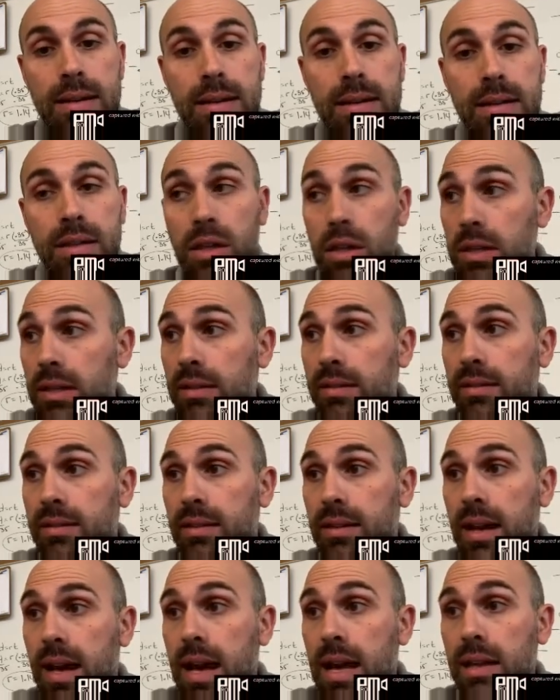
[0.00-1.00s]
Goodness,
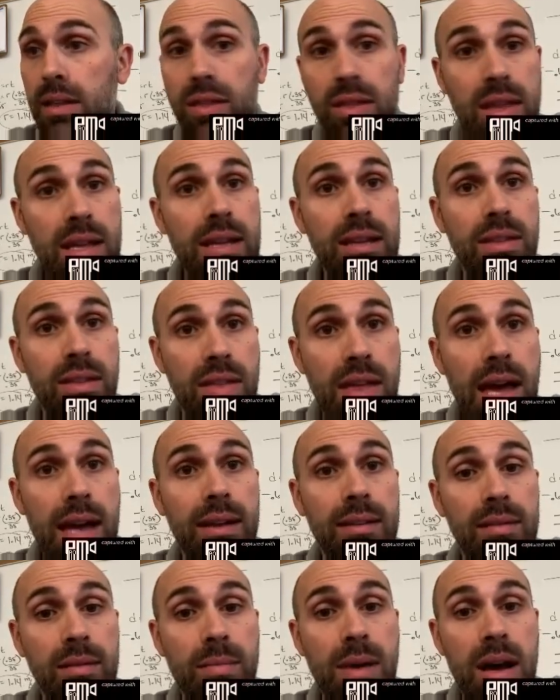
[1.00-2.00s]
I think that
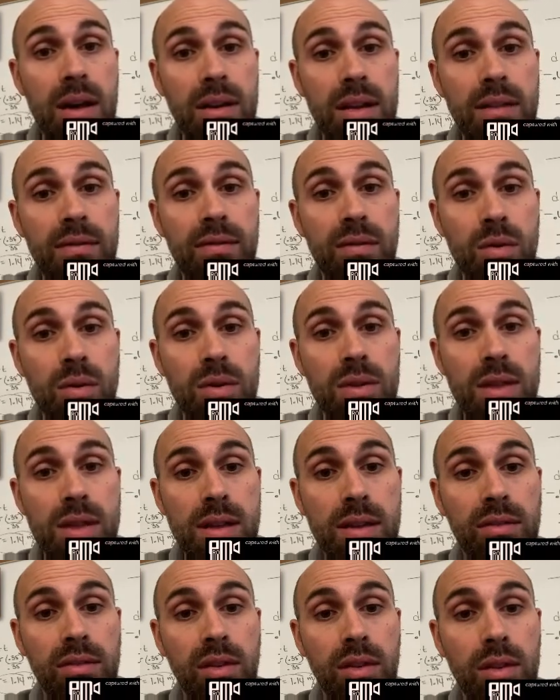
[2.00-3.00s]
is about it for
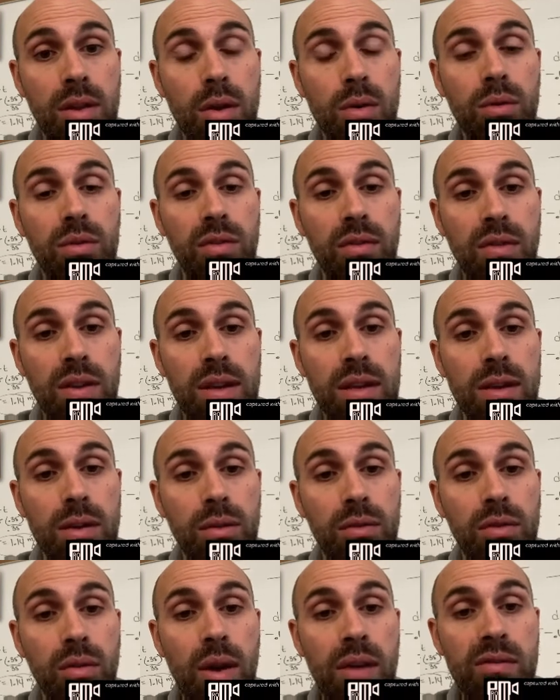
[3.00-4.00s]
this notes video.
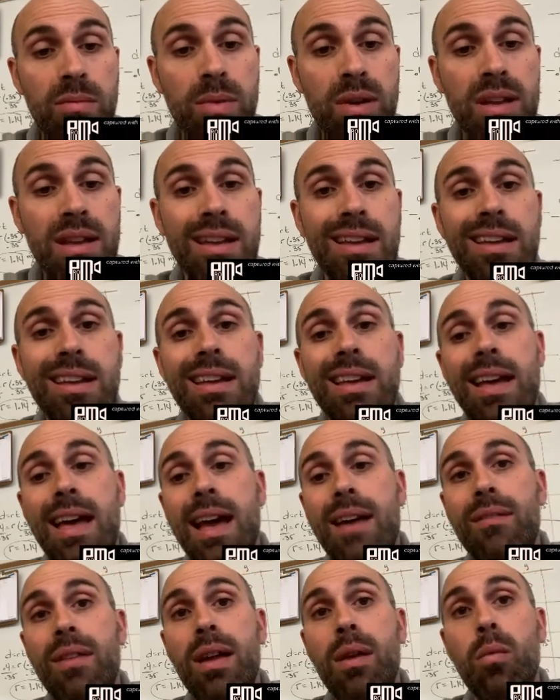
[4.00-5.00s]
So everybody,
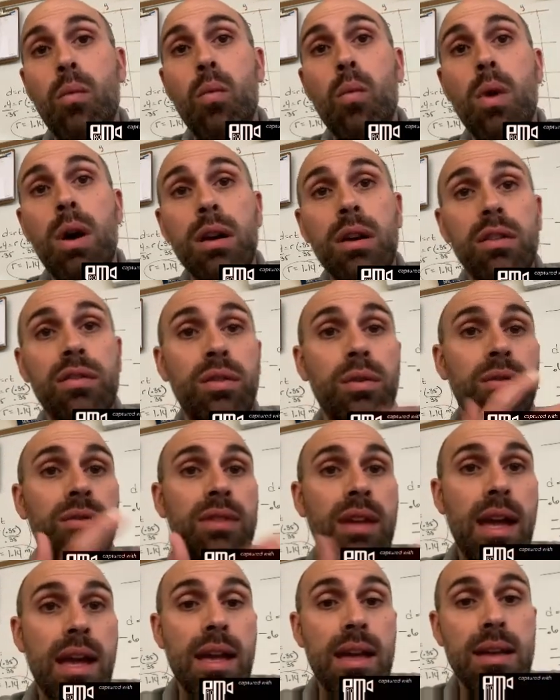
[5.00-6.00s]
have a wonderful
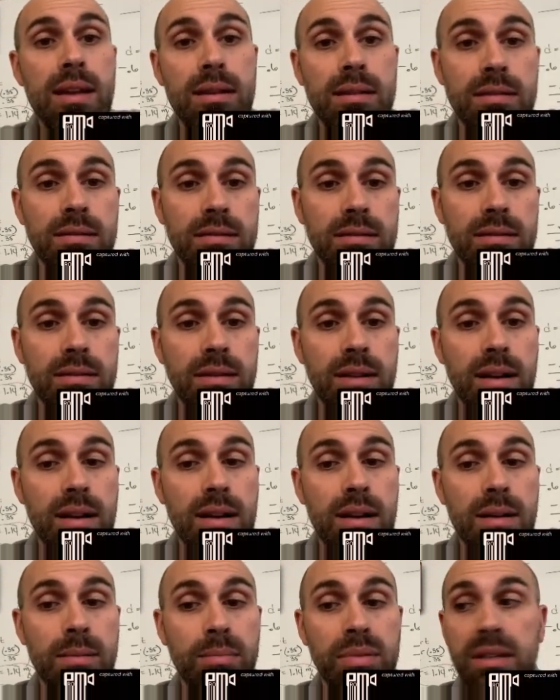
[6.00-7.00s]
day.
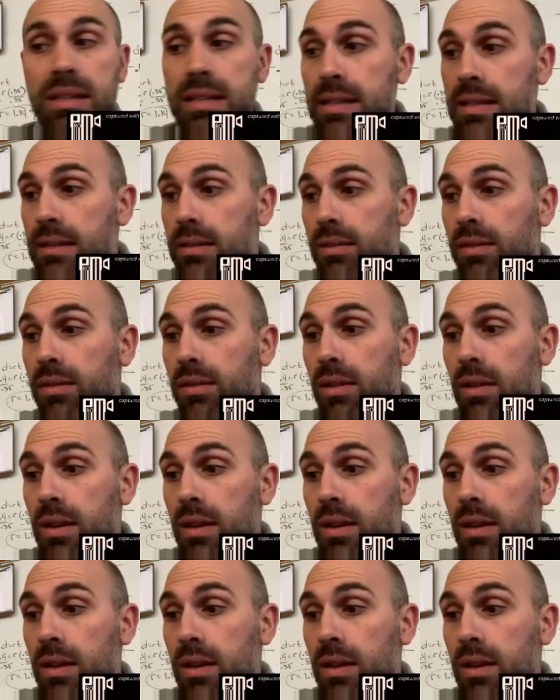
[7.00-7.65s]
Please